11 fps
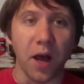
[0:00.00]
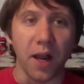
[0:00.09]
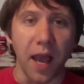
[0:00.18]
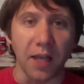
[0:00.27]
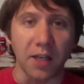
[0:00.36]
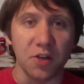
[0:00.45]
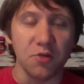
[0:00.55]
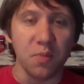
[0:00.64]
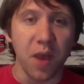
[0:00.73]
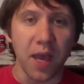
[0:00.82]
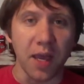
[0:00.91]
But
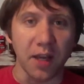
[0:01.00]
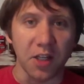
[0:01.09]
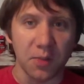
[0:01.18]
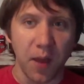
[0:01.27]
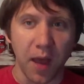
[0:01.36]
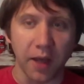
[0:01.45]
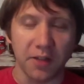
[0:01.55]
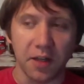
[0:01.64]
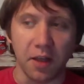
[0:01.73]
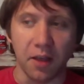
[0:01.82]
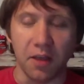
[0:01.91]
as you may
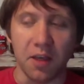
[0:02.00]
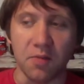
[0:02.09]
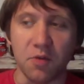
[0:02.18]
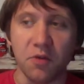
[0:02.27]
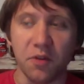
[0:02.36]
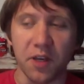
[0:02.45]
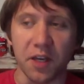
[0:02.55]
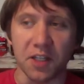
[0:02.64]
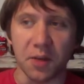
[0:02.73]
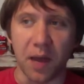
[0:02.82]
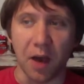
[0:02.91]
expect, the
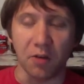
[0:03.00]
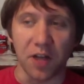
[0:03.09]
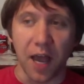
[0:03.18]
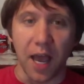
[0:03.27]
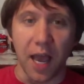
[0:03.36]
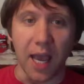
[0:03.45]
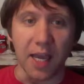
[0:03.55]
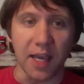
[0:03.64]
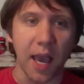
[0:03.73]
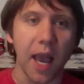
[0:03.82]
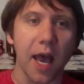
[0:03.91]
movie is about
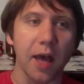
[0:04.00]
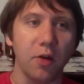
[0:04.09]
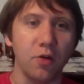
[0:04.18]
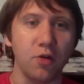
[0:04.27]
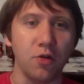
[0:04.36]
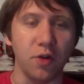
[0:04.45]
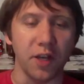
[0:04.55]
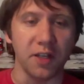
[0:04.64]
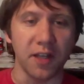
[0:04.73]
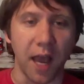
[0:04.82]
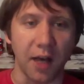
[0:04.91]
a cat
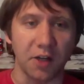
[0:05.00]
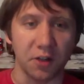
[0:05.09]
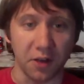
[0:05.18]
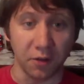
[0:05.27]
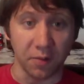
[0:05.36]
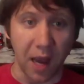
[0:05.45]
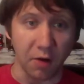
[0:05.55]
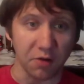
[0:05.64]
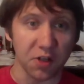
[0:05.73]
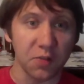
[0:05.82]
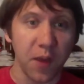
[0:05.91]
who is actually
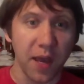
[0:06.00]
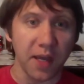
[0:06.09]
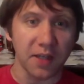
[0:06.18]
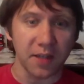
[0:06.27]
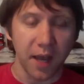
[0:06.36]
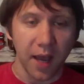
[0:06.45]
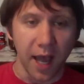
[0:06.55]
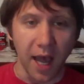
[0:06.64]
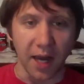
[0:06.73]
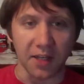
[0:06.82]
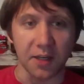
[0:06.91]
from outer space
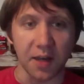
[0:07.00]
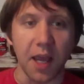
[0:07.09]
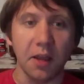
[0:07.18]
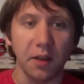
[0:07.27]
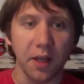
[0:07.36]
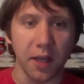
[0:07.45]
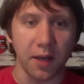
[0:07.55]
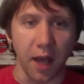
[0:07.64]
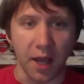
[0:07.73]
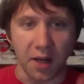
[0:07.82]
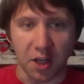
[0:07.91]
and is an
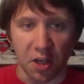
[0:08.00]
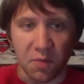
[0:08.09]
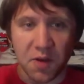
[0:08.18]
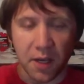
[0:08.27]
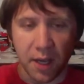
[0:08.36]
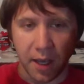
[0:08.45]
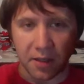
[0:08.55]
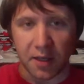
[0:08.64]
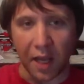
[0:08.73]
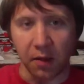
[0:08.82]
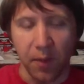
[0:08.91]
alien and
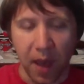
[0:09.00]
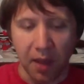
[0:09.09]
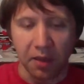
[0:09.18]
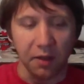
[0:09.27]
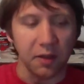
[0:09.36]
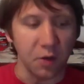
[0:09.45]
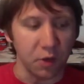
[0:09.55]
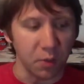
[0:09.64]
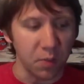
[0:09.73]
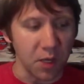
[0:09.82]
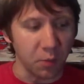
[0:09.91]
communicates
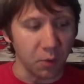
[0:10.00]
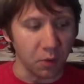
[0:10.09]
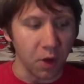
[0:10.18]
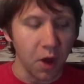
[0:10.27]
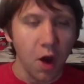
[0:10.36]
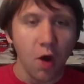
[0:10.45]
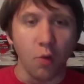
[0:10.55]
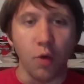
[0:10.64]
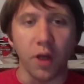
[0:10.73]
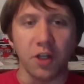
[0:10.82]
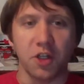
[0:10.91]
telepathically with people,
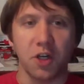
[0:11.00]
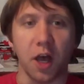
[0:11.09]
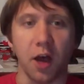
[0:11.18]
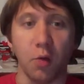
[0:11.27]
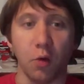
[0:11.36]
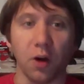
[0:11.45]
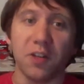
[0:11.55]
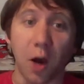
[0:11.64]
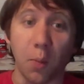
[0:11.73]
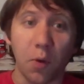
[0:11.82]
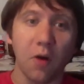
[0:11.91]
which
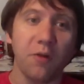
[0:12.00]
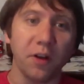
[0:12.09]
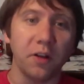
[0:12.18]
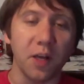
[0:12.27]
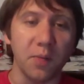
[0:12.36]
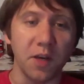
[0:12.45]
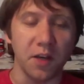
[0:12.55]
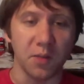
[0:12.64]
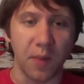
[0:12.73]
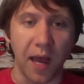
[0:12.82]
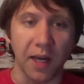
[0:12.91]
works out perfectly
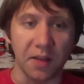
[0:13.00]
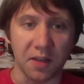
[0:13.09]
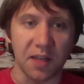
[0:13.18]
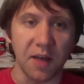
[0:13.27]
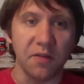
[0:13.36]
because back